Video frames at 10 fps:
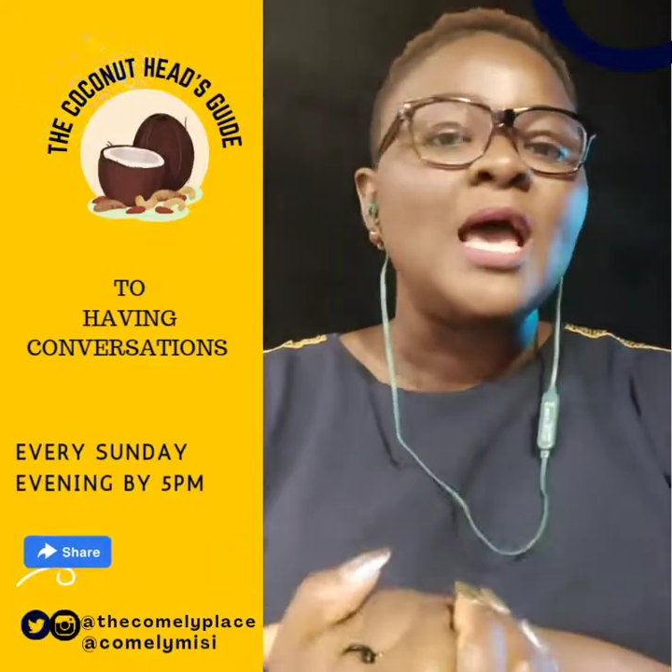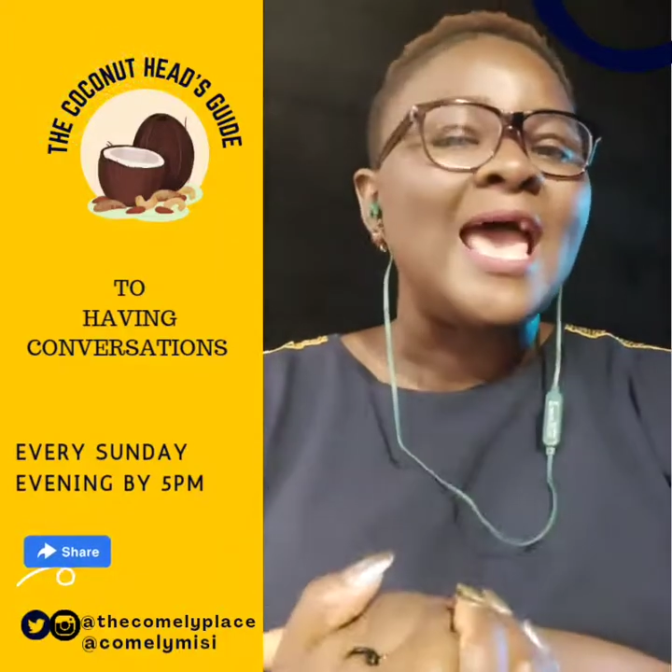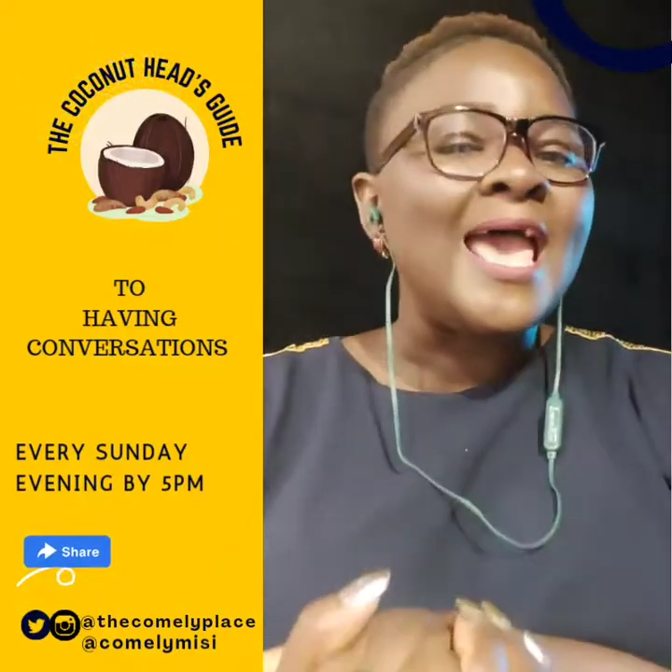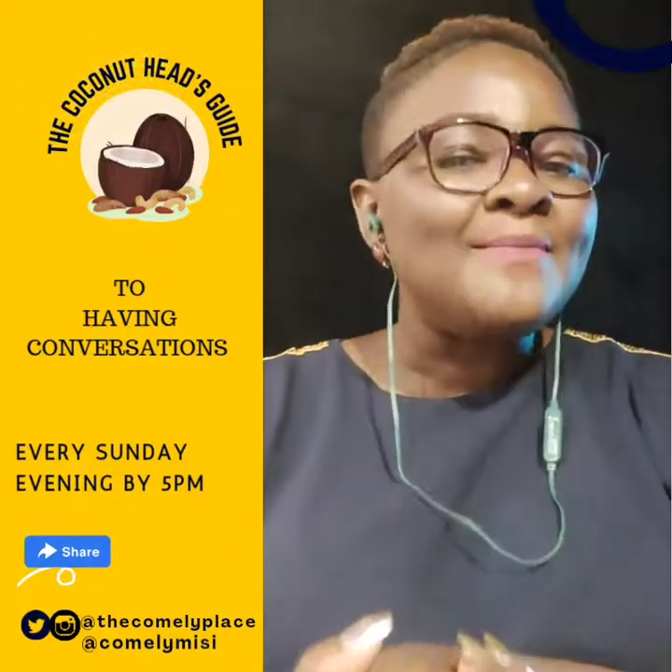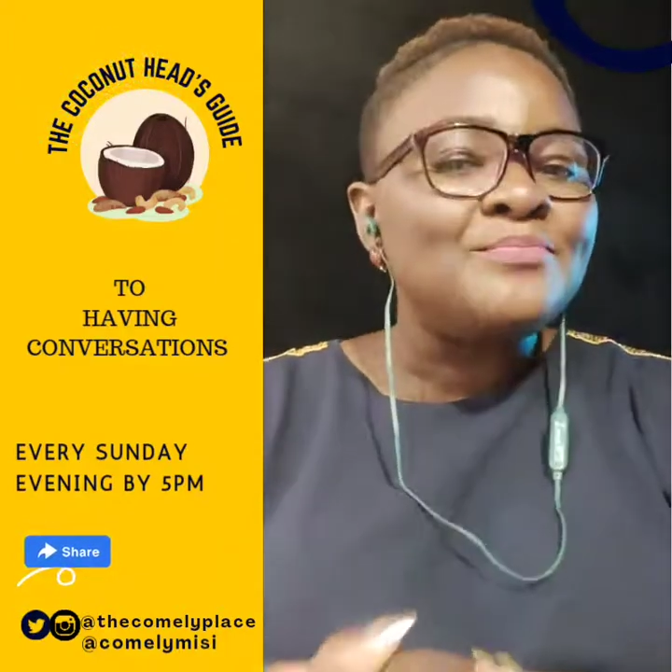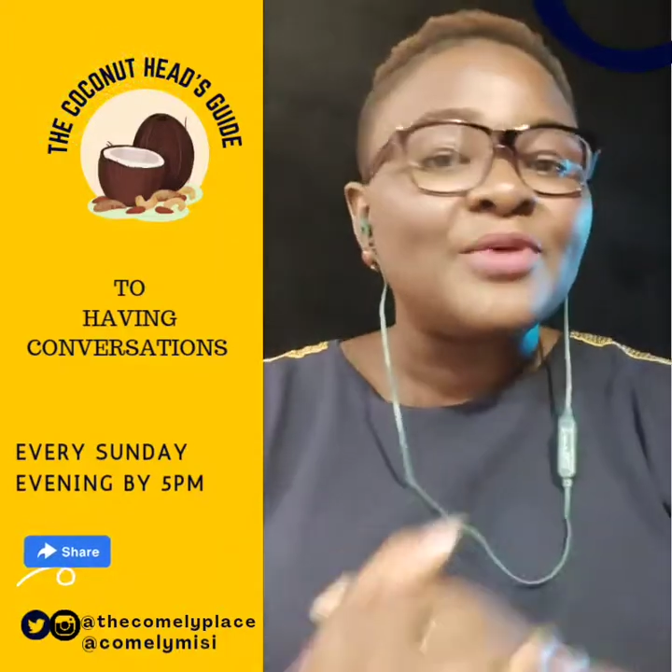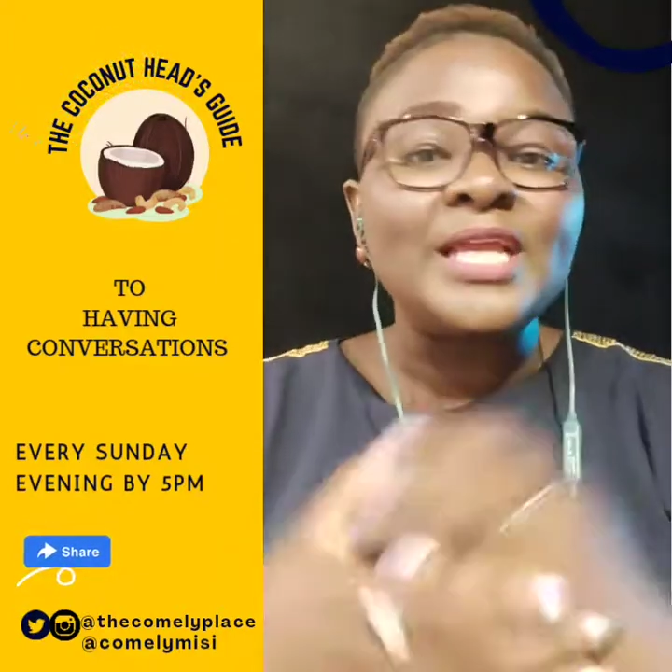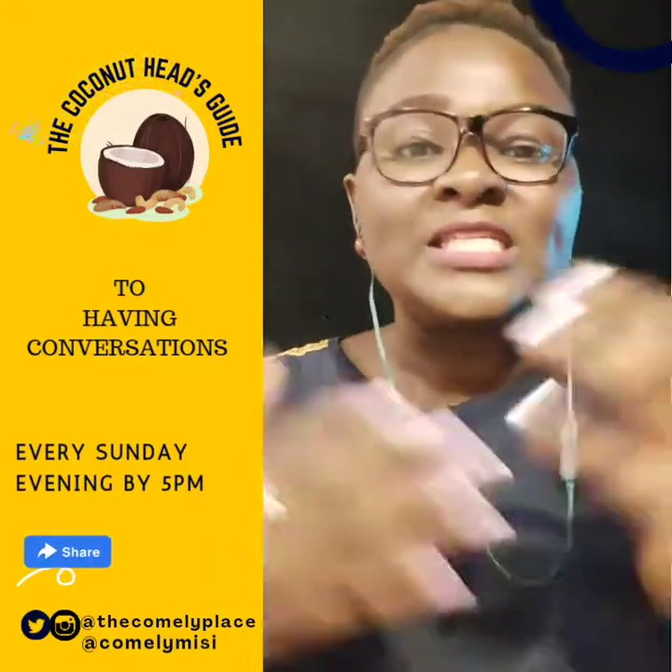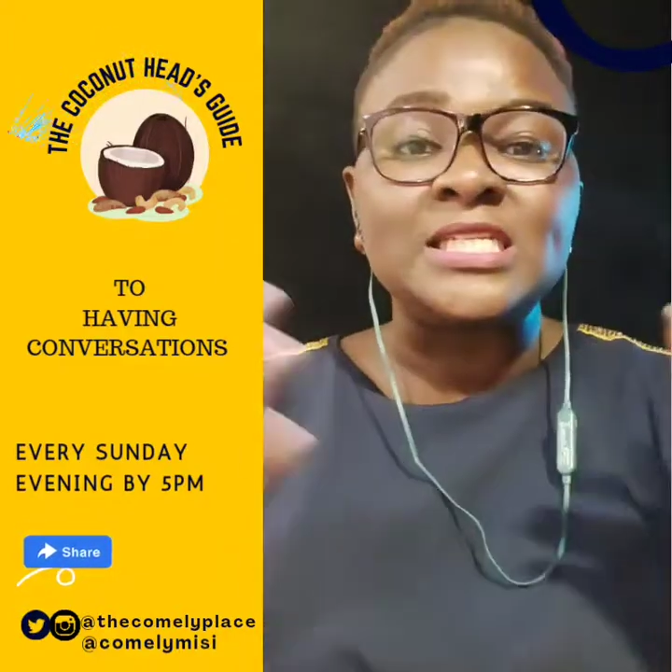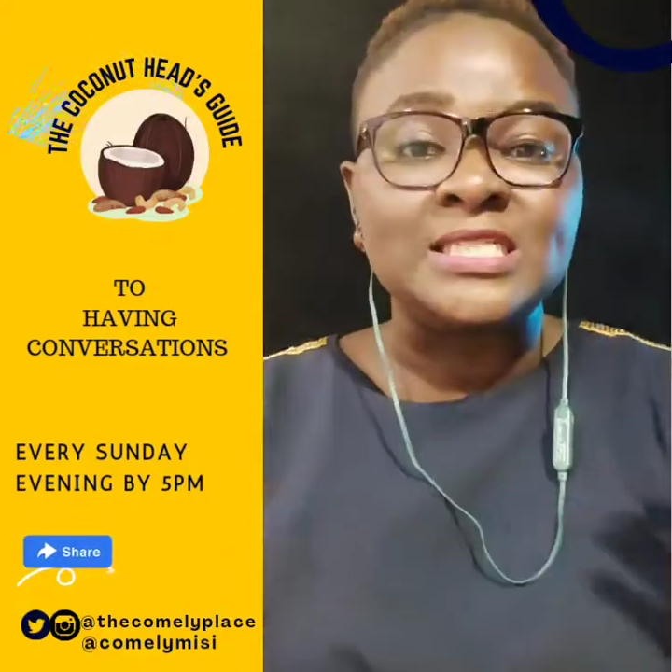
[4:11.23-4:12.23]

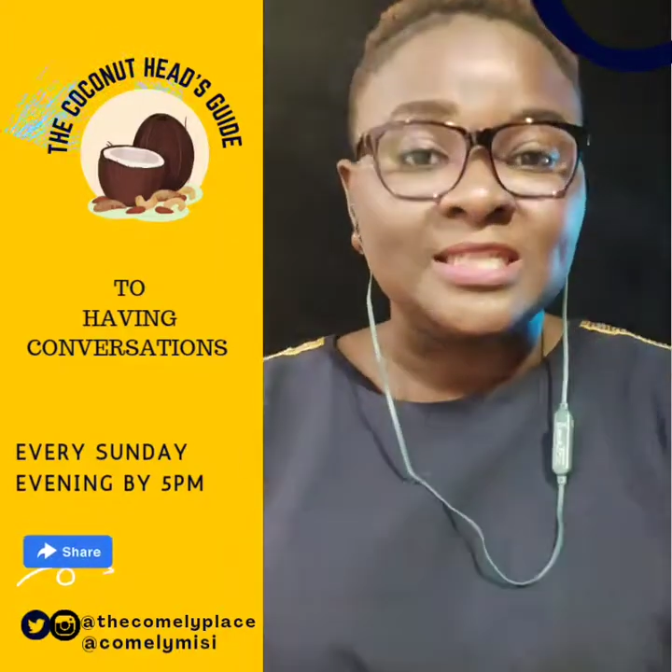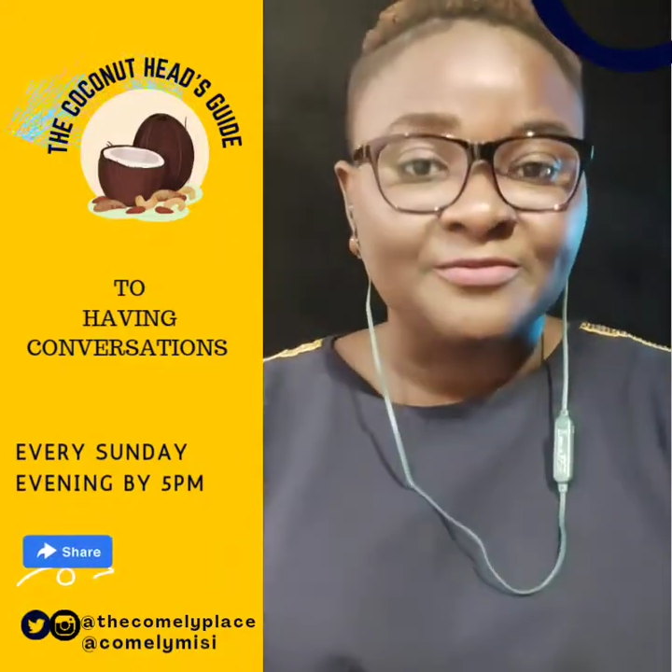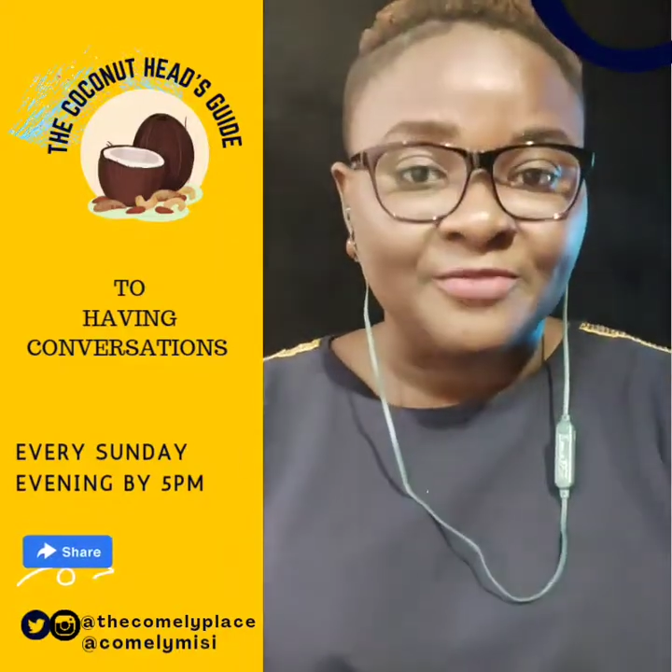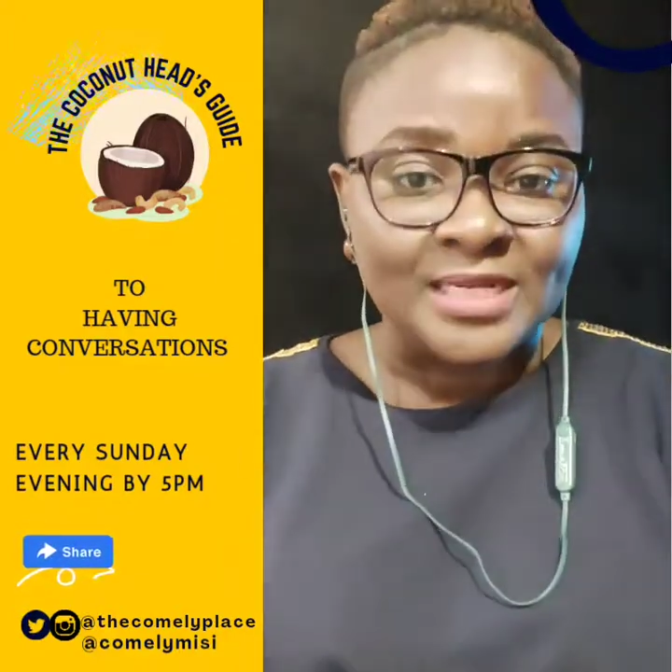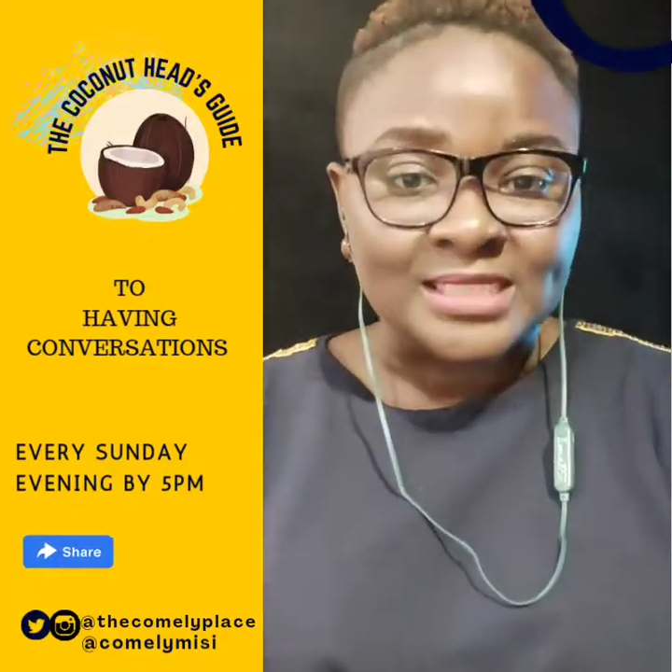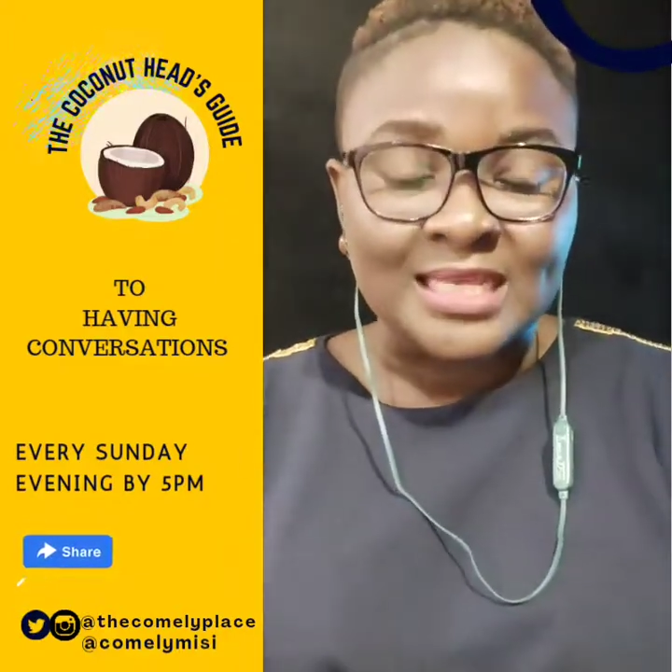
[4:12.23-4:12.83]
Embrace difference.